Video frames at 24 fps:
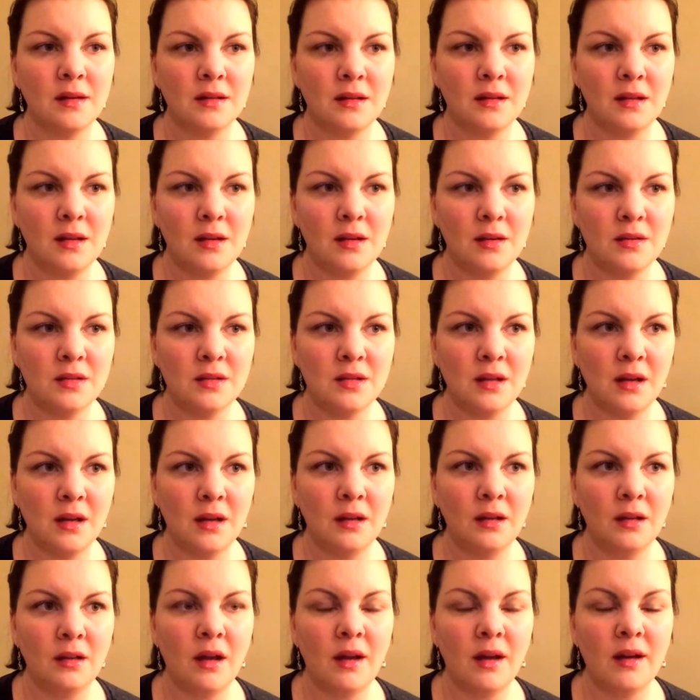there's a
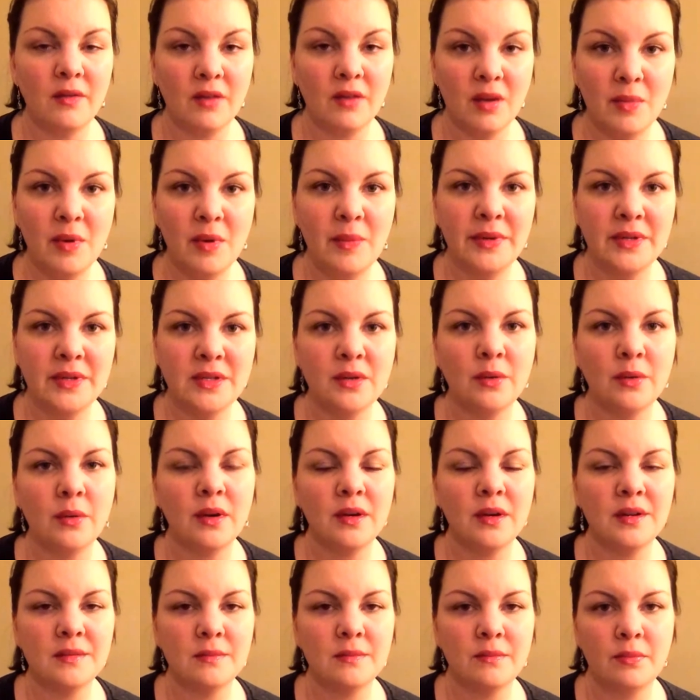lot of commitment to
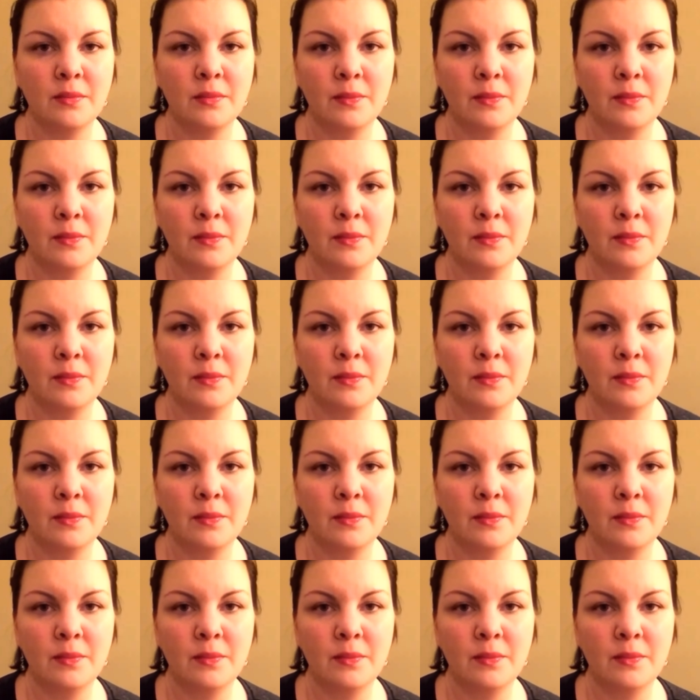it,